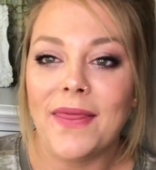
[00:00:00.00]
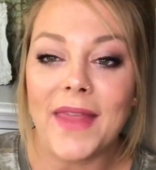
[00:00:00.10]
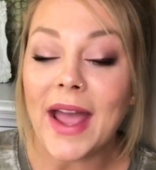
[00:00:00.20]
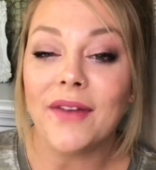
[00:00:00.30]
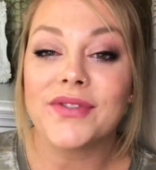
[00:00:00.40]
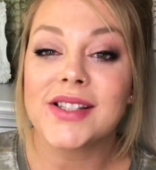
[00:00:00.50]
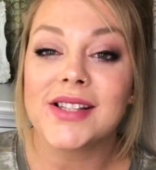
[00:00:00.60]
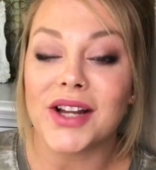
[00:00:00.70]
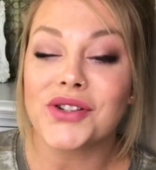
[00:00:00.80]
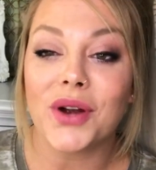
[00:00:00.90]
they have
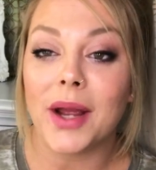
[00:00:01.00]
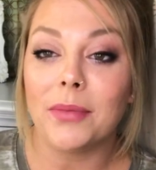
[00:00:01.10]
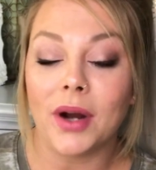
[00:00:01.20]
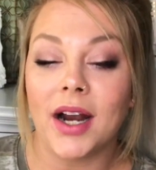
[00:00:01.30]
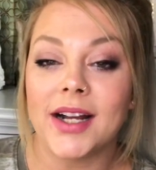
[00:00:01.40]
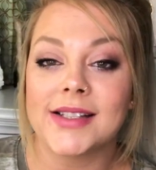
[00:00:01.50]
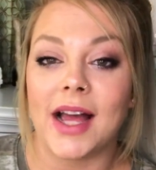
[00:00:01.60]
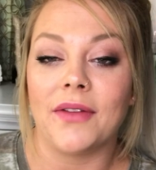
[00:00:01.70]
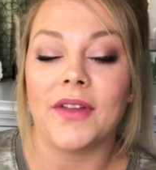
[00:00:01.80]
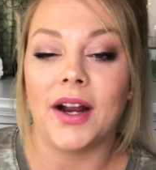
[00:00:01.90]
such great products
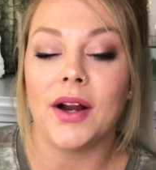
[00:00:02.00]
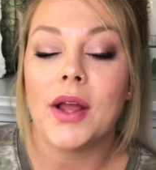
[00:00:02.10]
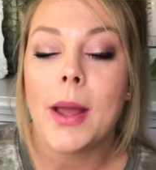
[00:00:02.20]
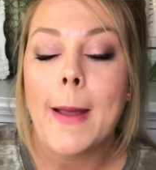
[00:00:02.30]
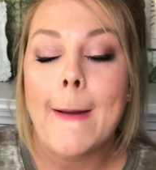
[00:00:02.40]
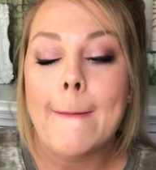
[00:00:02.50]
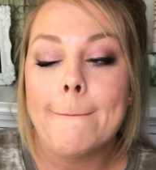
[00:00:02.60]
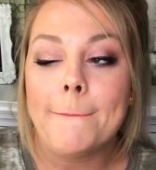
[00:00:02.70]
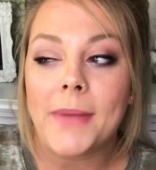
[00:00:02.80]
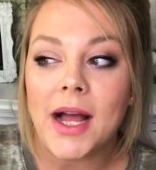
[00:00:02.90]
out there,
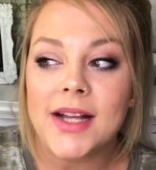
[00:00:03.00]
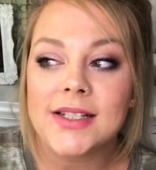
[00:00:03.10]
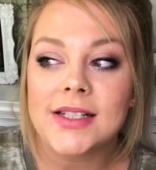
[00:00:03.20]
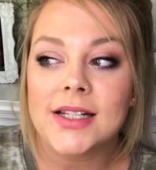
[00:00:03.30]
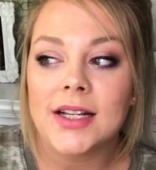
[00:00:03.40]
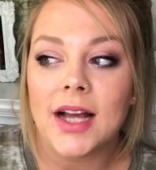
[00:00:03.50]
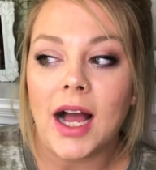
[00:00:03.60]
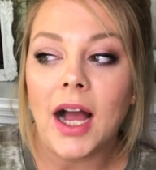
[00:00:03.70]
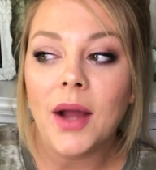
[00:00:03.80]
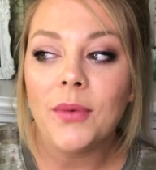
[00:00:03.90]
but
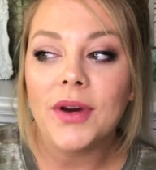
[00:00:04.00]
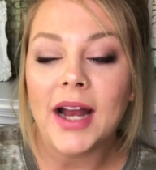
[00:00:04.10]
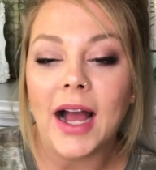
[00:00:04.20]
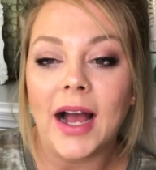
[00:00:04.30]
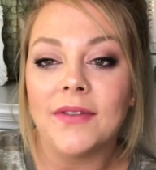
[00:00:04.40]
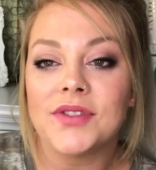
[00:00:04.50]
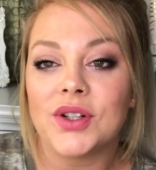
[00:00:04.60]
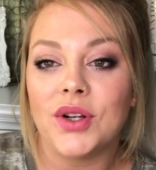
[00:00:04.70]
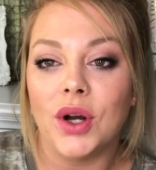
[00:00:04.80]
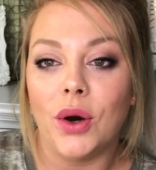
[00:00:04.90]
I would have
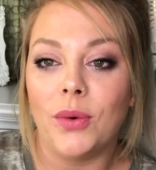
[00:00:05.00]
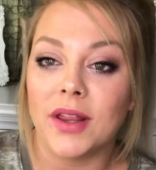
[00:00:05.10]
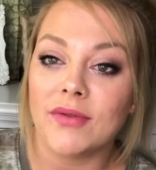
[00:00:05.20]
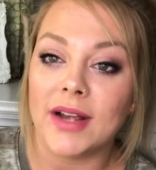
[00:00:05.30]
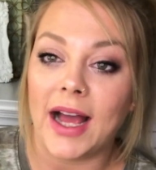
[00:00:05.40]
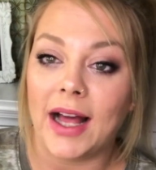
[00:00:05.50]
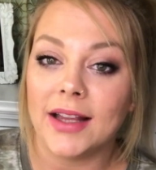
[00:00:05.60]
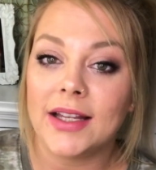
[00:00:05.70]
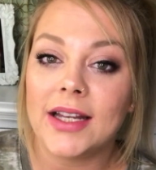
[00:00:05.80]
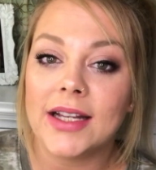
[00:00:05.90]
to go with
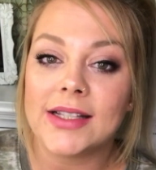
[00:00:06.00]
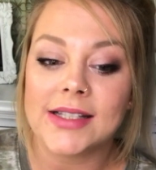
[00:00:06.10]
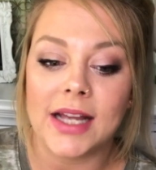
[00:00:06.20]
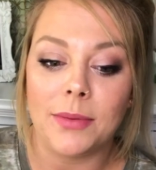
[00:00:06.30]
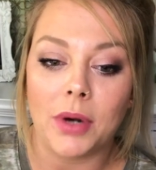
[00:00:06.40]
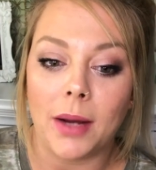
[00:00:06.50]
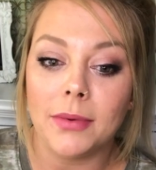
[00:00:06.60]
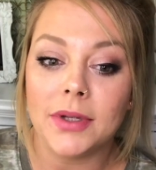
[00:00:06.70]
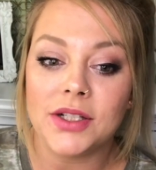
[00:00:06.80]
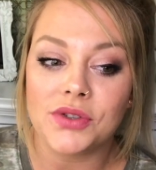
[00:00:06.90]
reality and say
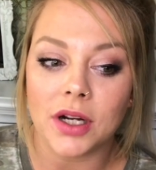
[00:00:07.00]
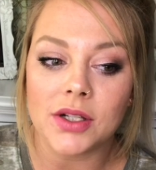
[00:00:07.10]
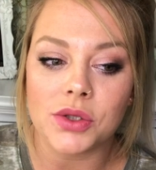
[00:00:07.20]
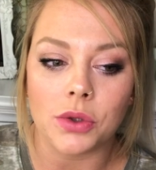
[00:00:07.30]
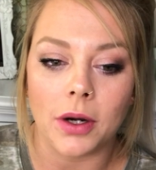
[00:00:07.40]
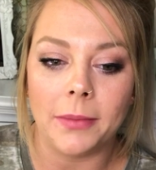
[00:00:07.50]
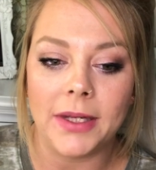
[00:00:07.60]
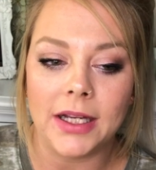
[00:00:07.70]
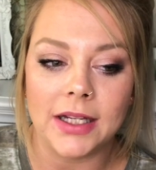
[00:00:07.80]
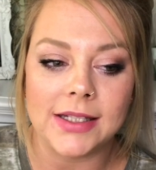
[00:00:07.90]
probably drugstore
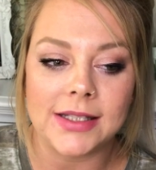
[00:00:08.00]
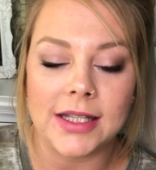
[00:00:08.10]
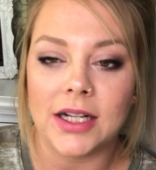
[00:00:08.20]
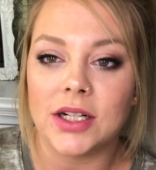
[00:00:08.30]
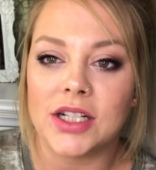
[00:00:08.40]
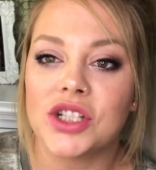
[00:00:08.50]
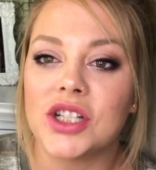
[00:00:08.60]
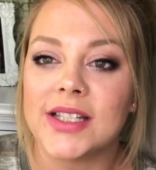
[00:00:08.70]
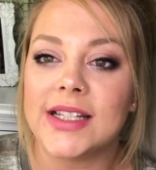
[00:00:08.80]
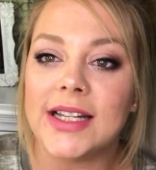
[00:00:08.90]
because it's
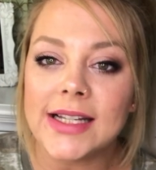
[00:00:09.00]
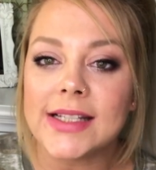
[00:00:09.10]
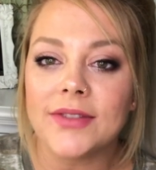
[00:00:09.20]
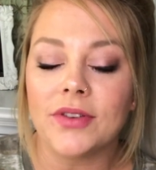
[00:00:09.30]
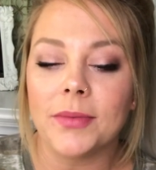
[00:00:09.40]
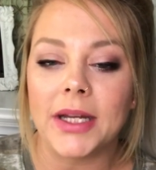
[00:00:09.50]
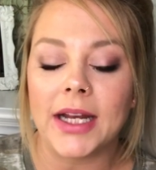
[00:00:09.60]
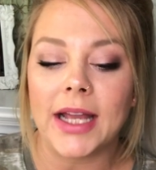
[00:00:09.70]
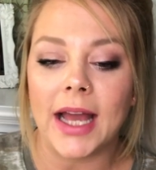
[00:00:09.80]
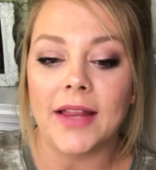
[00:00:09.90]
just easy for me
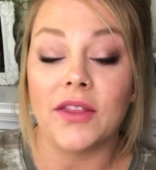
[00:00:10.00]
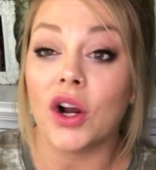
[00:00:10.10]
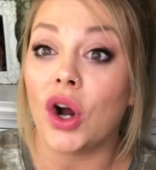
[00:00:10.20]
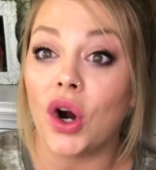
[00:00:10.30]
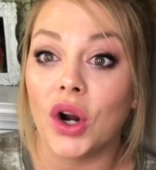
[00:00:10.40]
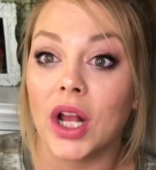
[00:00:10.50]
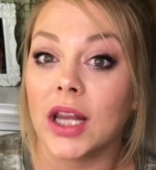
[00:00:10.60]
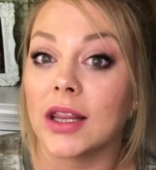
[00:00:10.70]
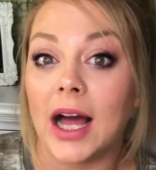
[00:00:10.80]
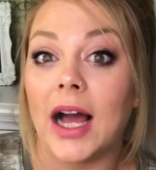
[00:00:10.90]
to get. There are a
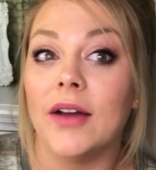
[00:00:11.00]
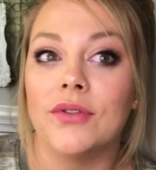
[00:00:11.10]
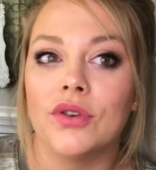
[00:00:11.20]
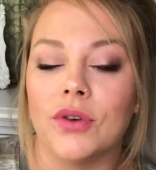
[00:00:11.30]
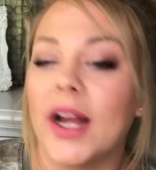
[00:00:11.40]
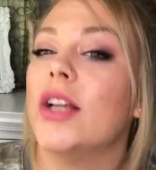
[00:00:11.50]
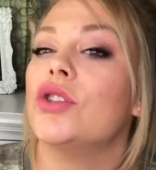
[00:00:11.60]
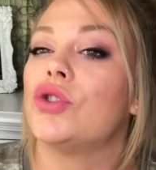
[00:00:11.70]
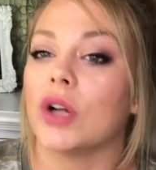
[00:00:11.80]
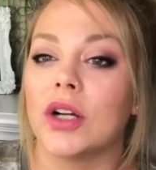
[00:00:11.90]
lot of
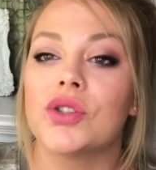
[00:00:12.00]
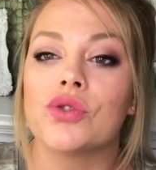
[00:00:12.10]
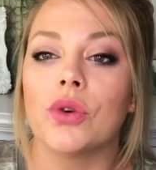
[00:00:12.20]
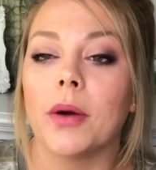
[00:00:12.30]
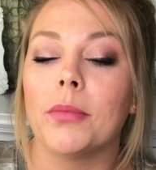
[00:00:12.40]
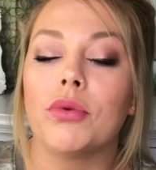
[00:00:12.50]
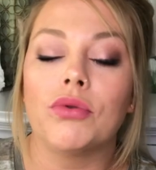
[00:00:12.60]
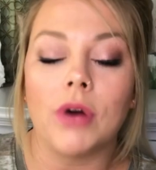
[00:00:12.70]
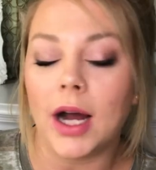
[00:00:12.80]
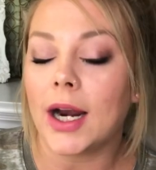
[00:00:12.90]
great drugstore
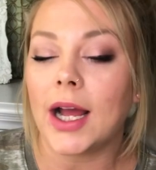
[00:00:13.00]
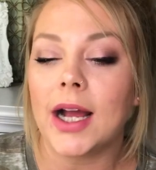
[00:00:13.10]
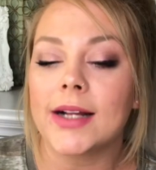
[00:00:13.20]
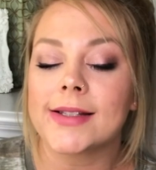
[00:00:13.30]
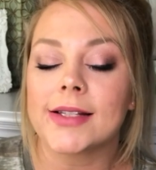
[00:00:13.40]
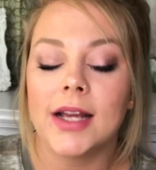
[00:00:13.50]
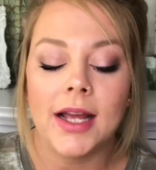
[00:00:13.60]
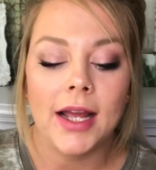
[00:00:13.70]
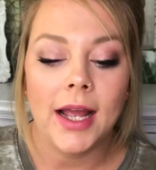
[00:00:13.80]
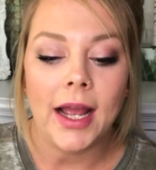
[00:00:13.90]
products,
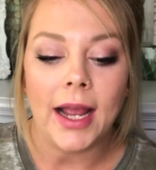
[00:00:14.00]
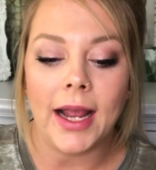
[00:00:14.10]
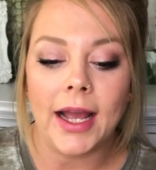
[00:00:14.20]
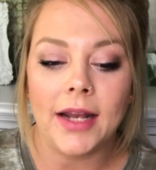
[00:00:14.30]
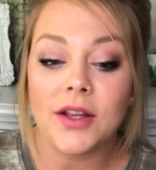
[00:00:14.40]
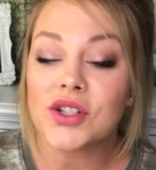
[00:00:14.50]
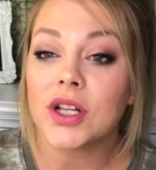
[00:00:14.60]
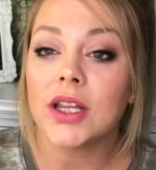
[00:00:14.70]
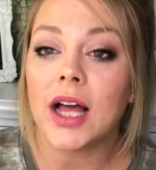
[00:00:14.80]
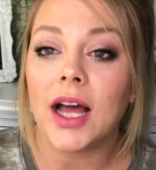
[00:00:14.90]
and there's
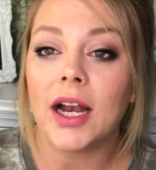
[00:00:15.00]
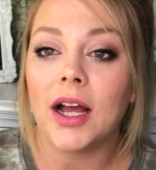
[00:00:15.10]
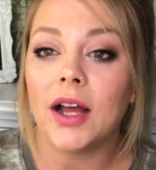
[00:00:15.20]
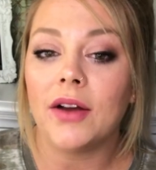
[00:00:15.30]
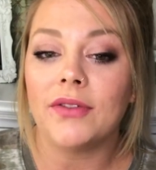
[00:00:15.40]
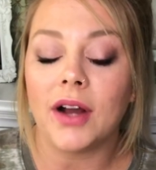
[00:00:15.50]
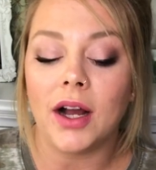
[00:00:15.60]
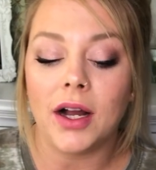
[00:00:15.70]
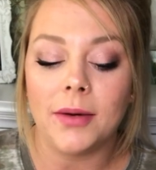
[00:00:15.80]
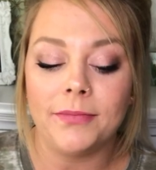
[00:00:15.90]
a lot of
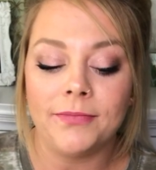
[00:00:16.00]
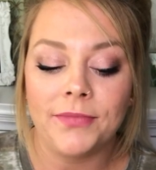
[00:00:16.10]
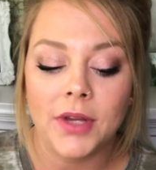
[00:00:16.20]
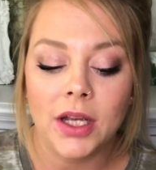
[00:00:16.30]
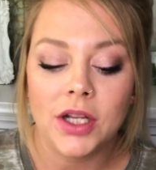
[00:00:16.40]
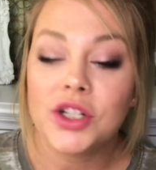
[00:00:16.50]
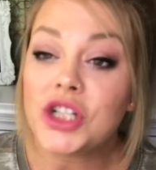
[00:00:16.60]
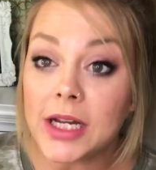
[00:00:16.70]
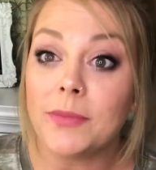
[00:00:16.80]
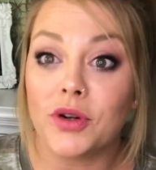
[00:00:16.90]

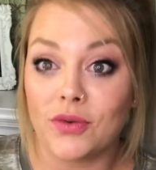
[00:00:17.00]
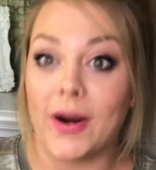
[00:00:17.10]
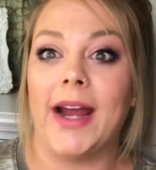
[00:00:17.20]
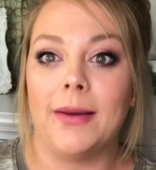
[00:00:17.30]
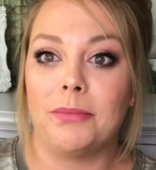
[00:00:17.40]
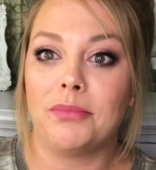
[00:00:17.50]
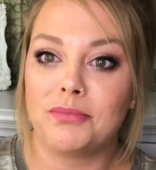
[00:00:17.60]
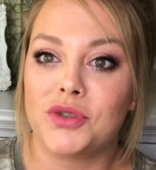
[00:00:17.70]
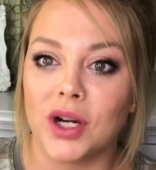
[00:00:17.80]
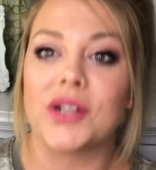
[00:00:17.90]
cheap, great
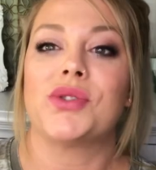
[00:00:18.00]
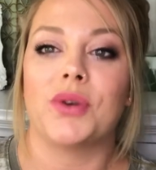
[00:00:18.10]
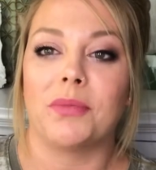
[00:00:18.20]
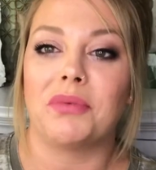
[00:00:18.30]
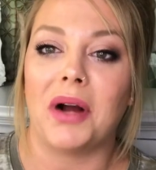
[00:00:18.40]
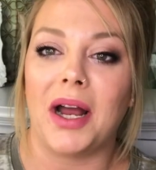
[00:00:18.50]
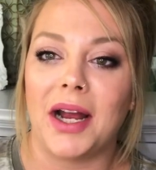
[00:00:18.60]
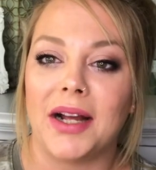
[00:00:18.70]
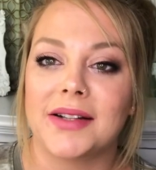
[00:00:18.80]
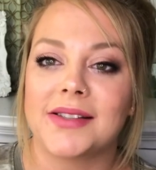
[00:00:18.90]
drugstore
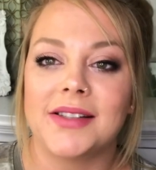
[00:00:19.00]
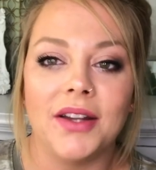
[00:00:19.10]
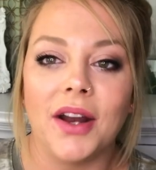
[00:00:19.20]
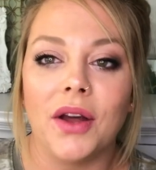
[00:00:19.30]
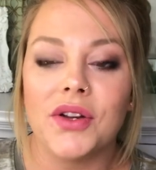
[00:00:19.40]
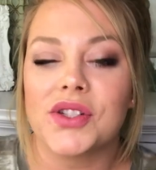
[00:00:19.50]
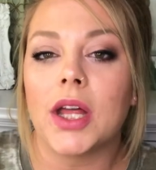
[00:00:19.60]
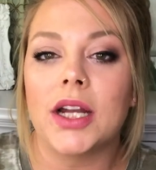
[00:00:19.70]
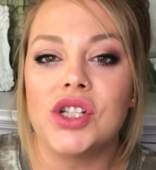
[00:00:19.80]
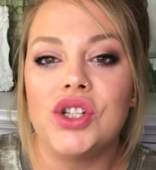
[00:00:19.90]
products. You know, there's a
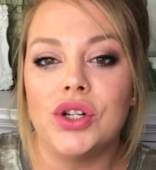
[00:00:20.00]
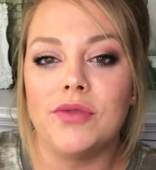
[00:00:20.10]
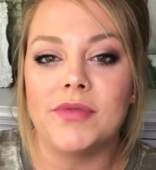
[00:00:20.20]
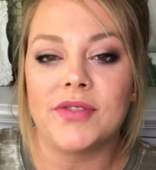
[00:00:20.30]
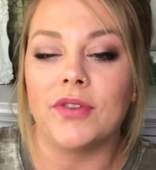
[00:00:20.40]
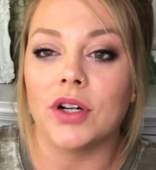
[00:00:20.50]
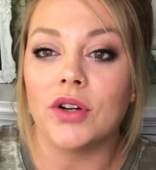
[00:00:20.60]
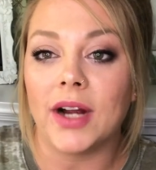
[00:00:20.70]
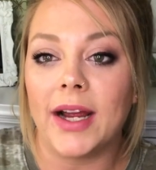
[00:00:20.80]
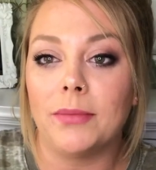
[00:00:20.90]
lot of dupes for
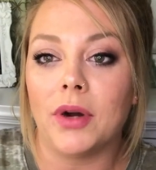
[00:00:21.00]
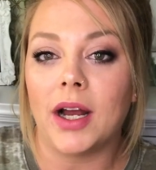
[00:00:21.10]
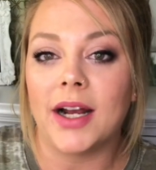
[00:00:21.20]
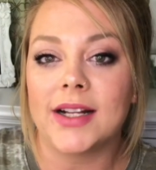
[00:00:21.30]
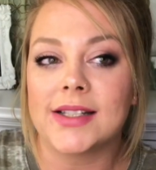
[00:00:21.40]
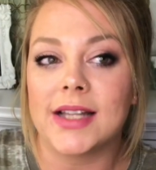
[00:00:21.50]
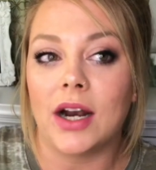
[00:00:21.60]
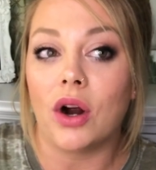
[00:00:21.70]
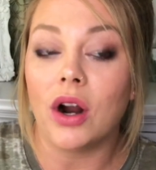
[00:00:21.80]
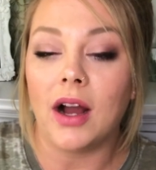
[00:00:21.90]
great products
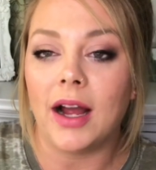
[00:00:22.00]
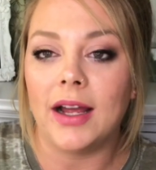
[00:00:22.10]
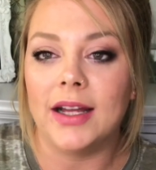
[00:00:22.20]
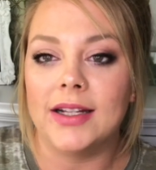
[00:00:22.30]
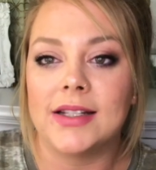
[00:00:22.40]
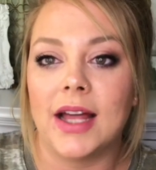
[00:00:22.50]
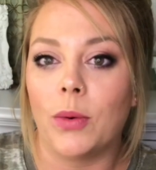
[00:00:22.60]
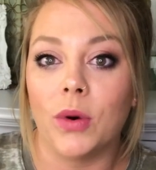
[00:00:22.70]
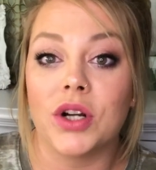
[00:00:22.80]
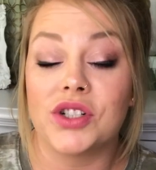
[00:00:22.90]
that are high-end
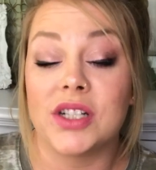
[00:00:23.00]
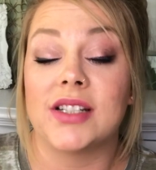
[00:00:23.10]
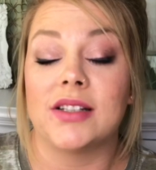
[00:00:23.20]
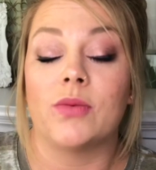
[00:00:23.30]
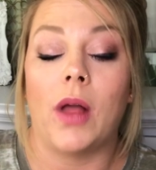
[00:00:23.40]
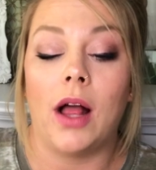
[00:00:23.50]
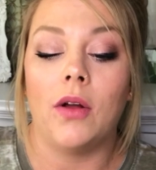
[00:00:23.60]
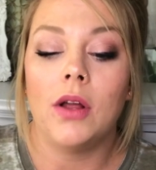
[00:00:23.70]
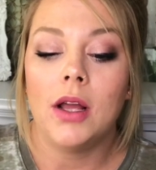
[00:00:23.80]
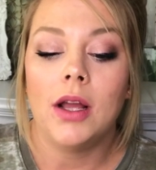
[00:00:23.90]
that work just as well.